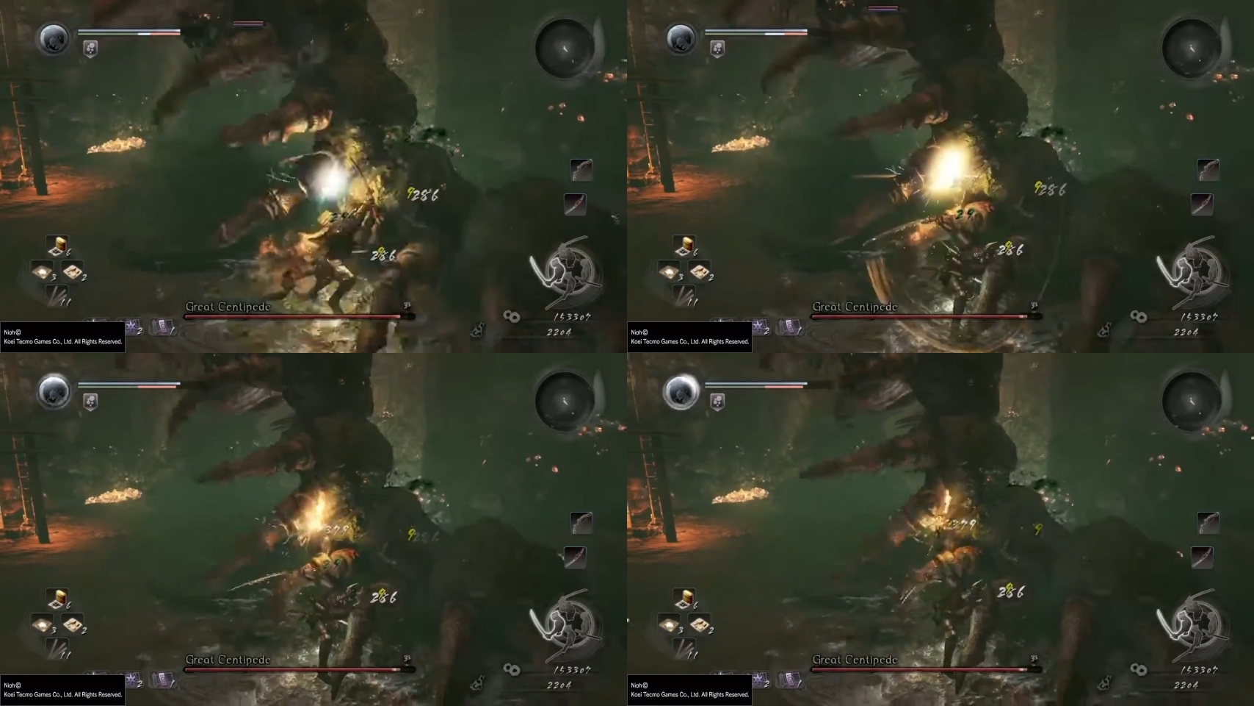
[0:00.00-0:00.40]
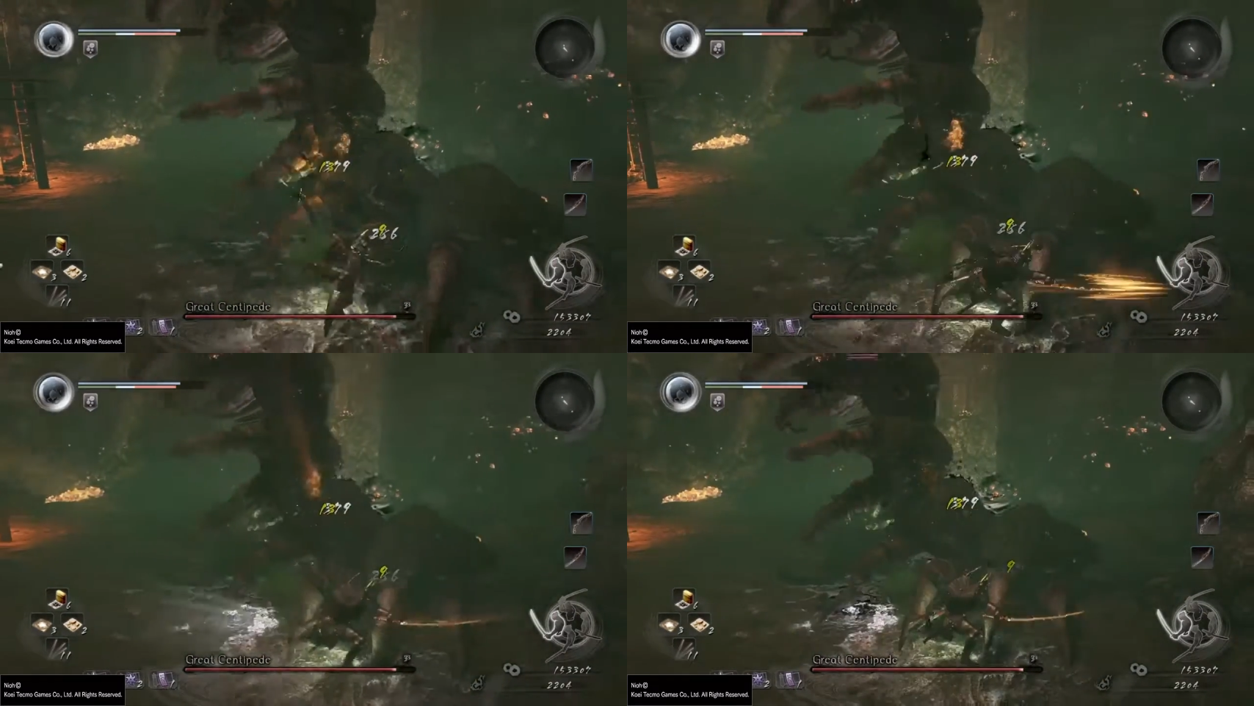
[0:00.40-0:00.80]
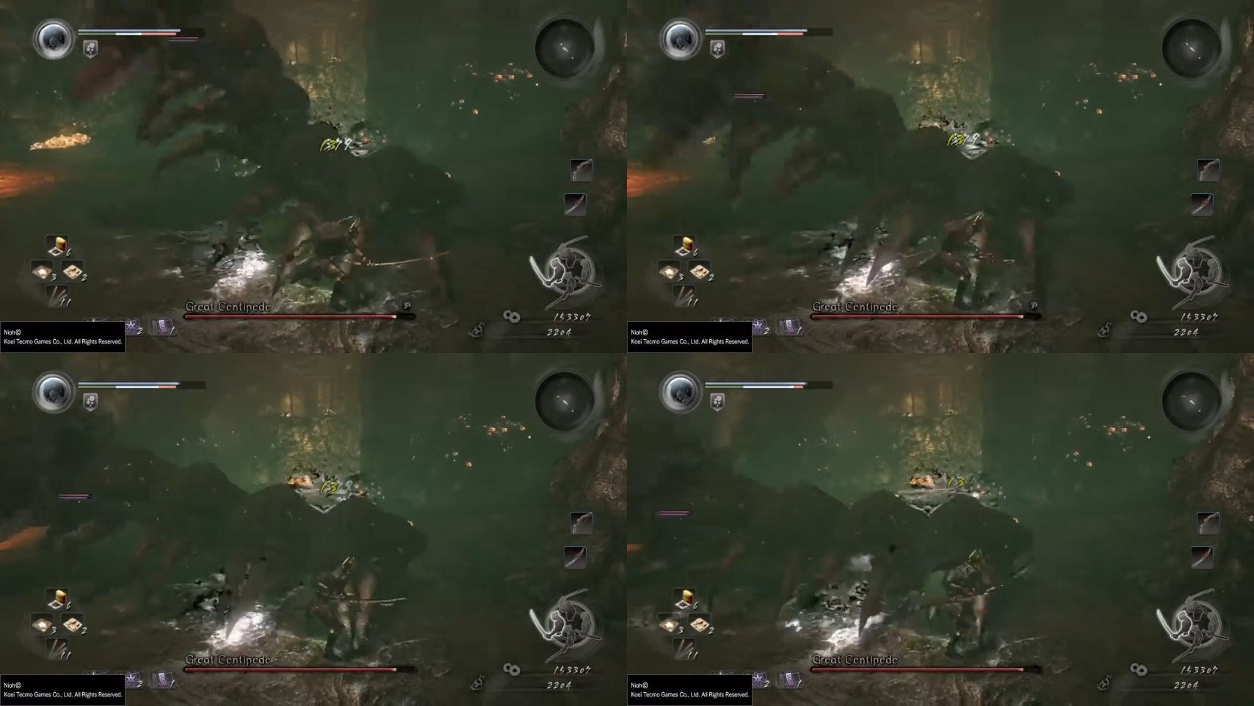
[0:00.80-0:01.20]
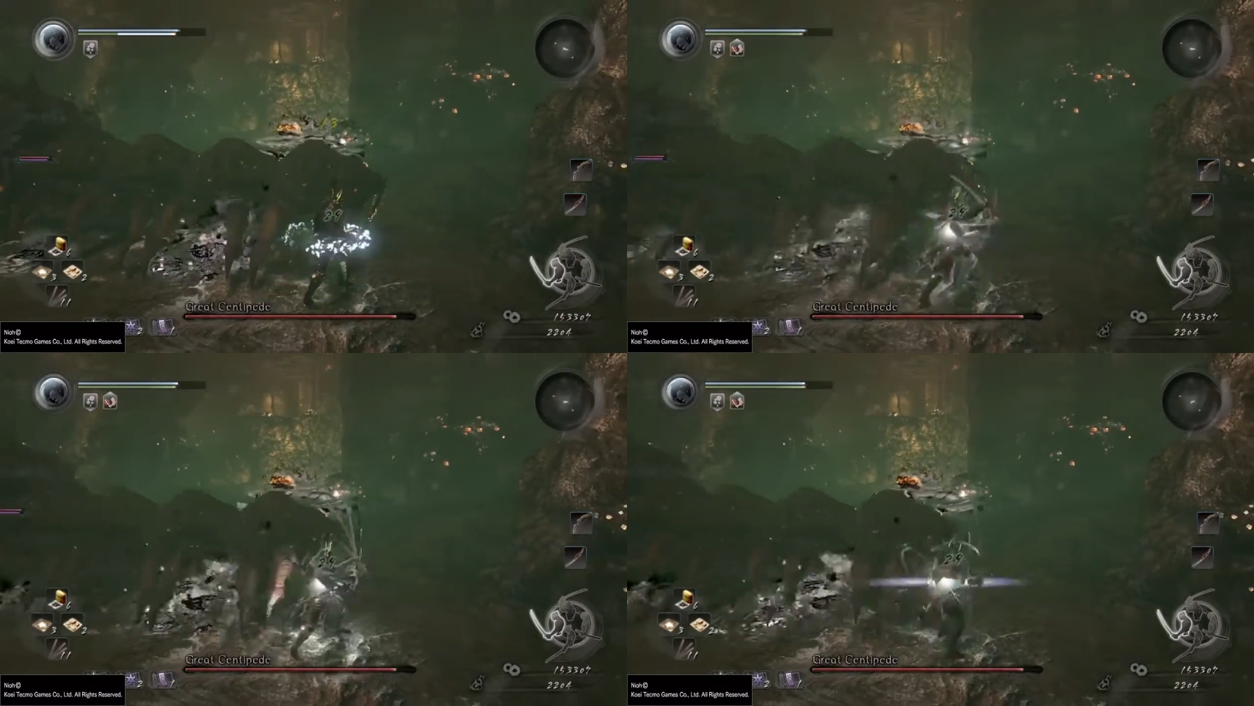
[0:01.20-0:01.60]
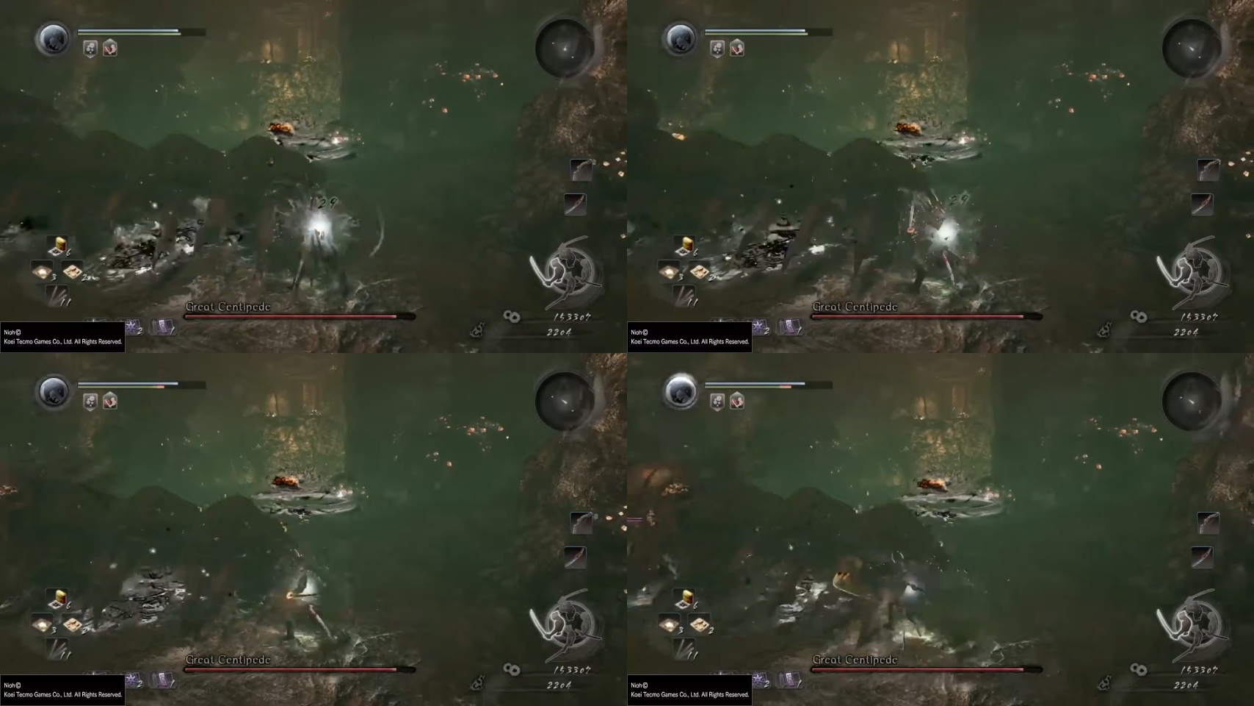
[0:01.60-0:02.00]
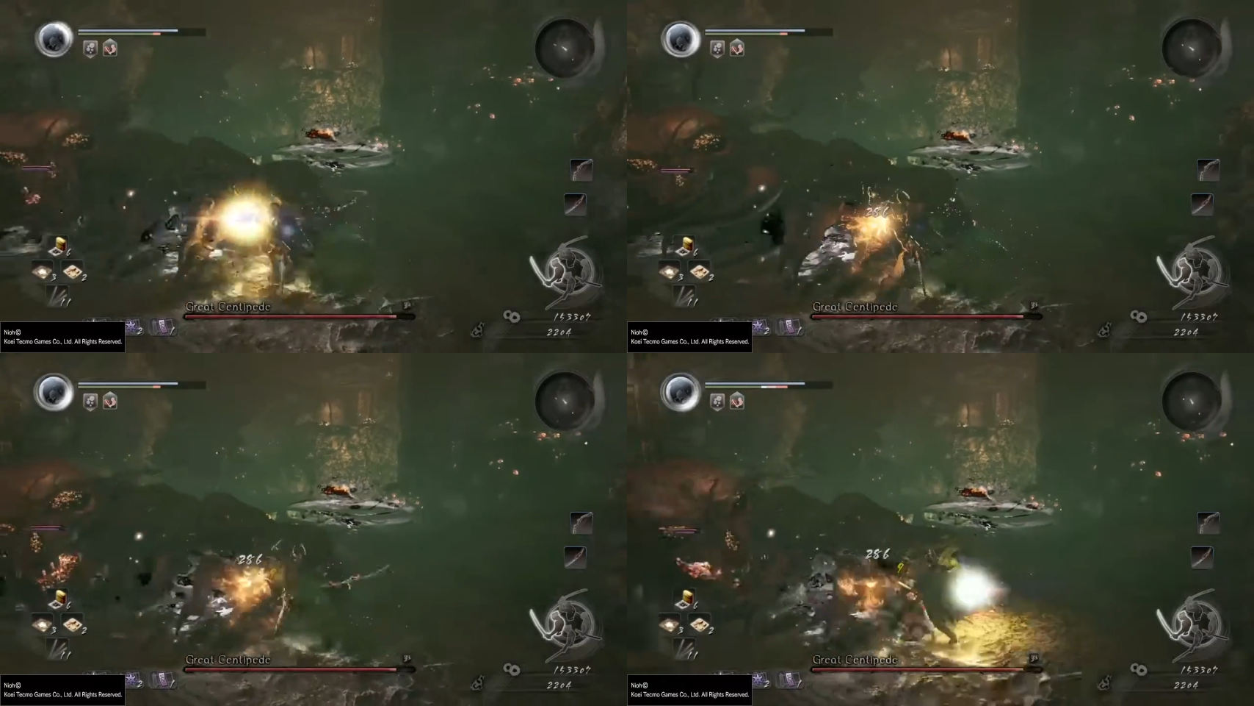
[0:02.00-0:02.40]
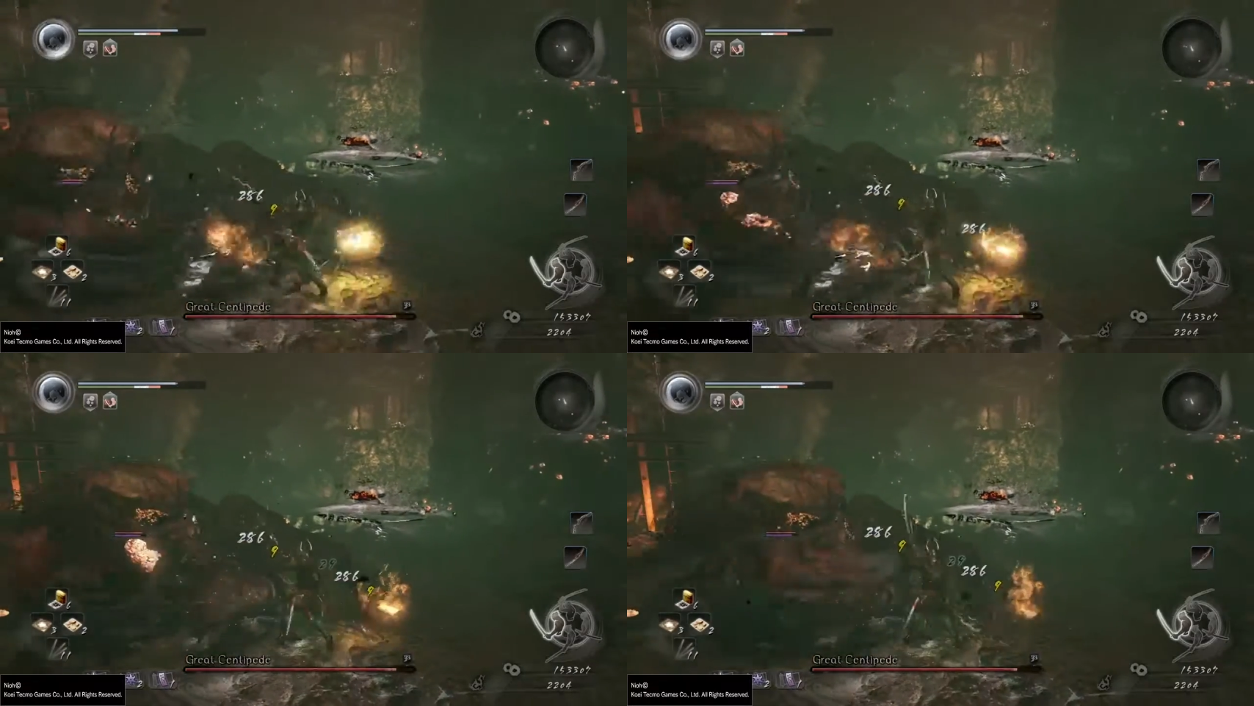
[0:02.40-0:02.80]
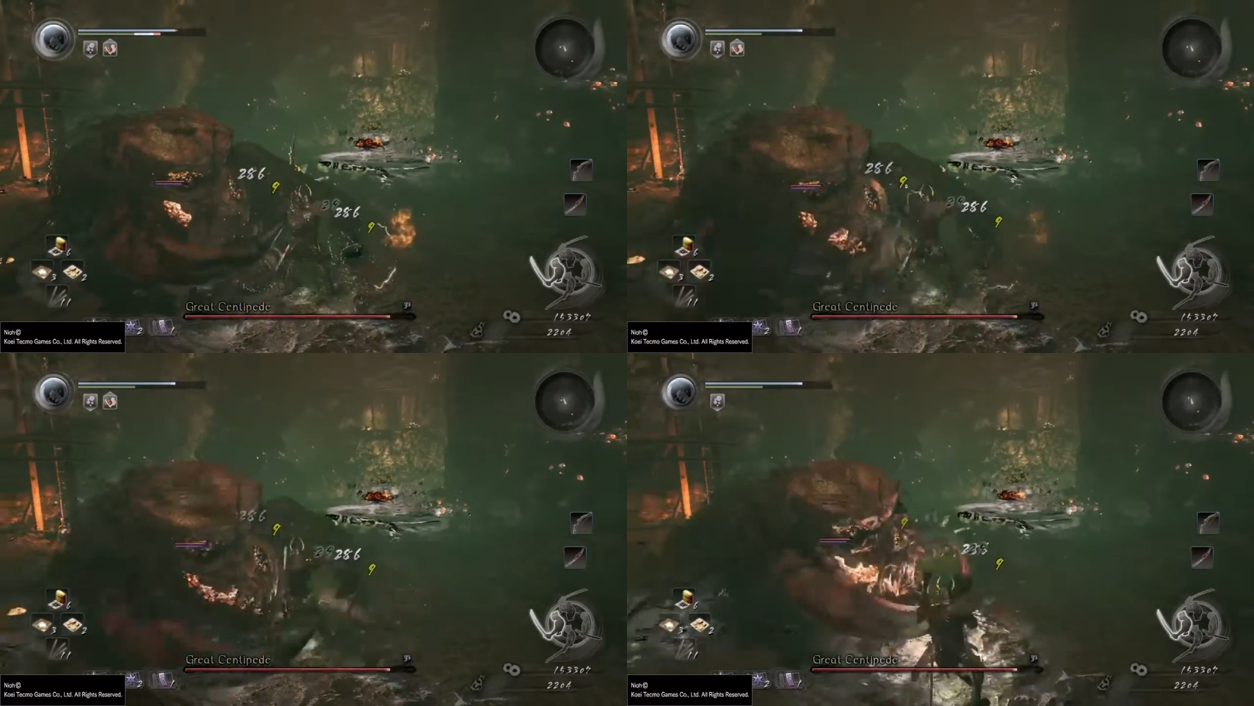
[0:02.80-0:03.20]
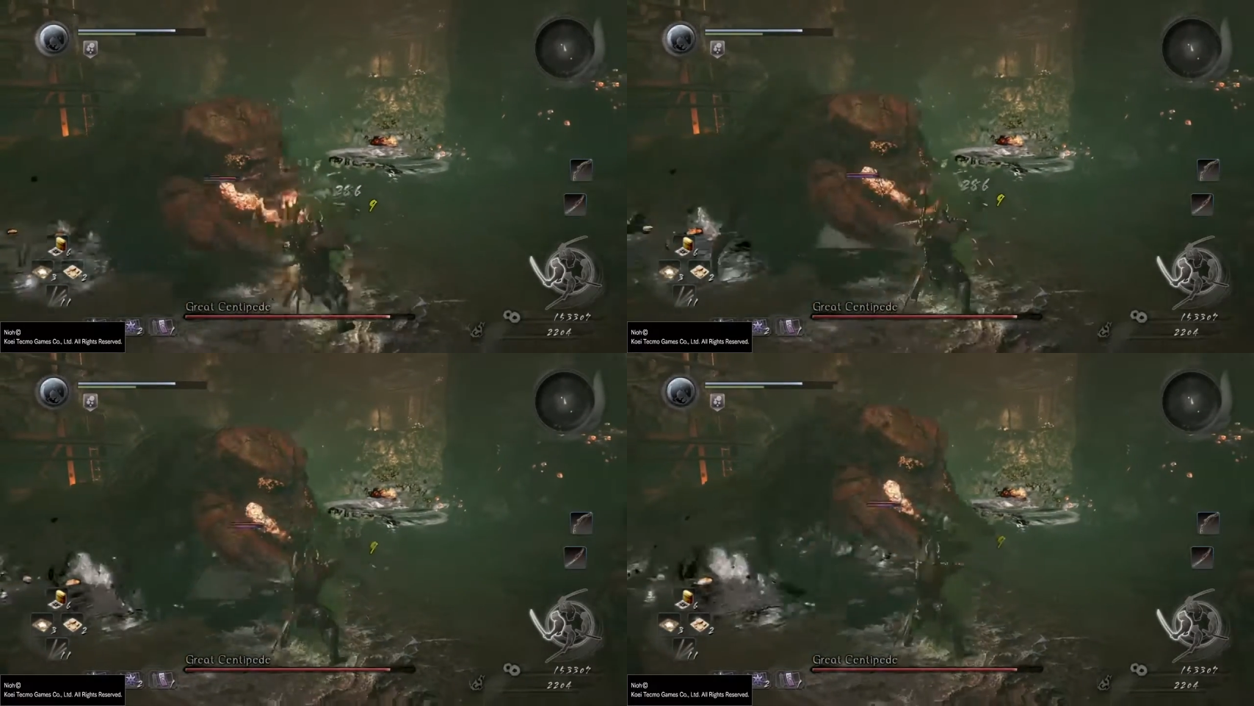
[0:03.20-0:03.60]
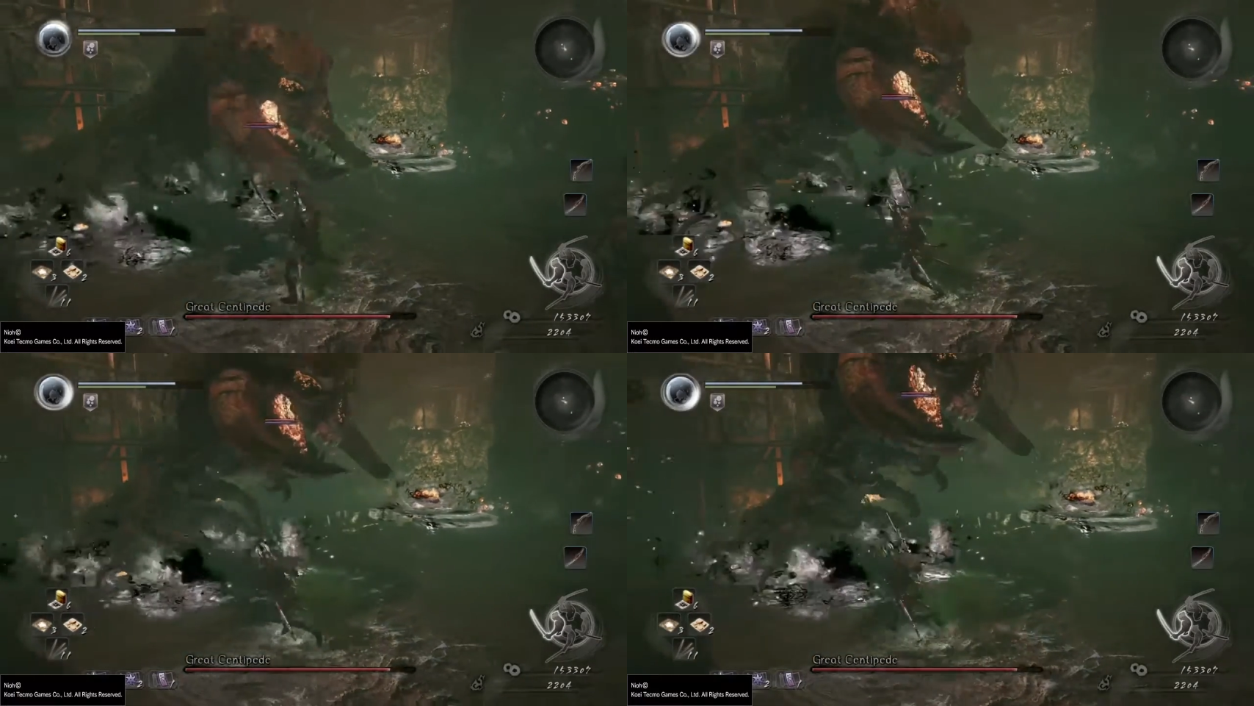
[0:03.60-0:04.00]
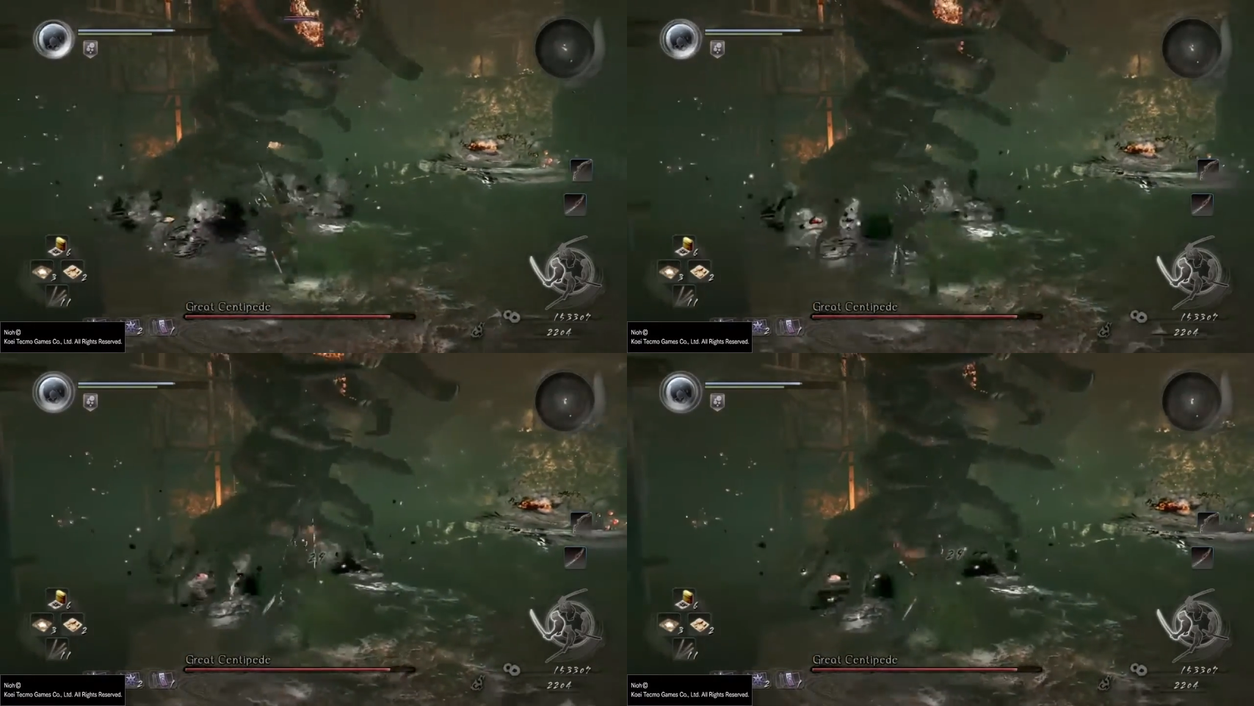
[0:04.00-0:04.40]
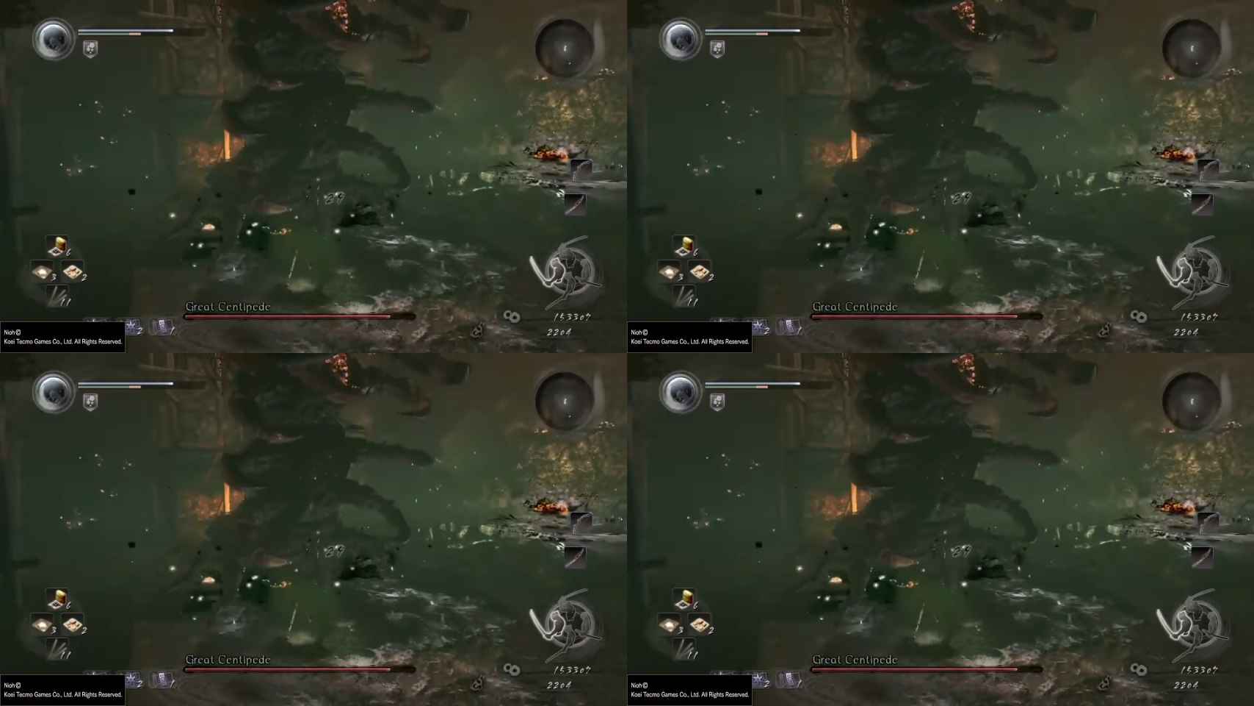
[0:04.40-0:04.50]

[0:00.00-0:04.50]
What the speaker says: [unreadable: no face in view]